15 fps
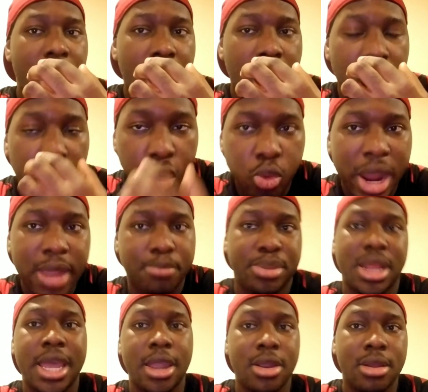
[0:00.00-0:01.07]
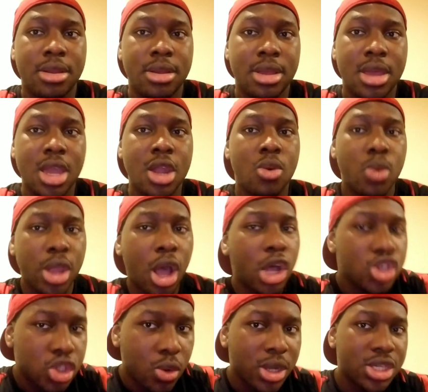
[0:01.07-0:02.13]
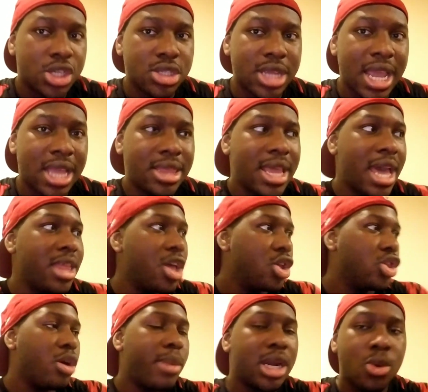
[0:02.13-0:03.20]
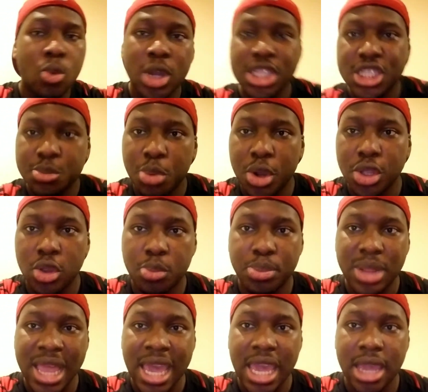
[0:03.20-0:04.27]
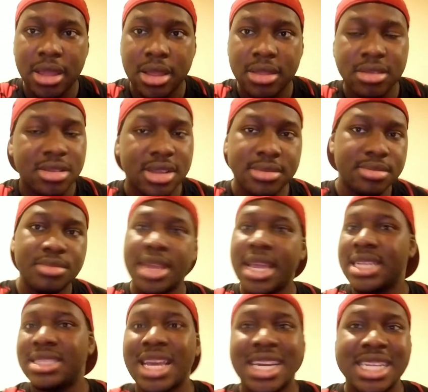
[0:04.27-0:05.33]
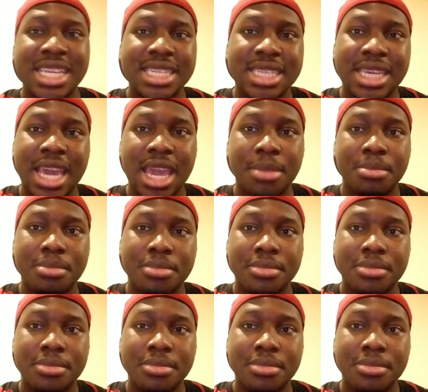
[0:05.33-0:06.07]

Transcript: a great player. We also understand that no matter what sport you're playing, it's not an easy game.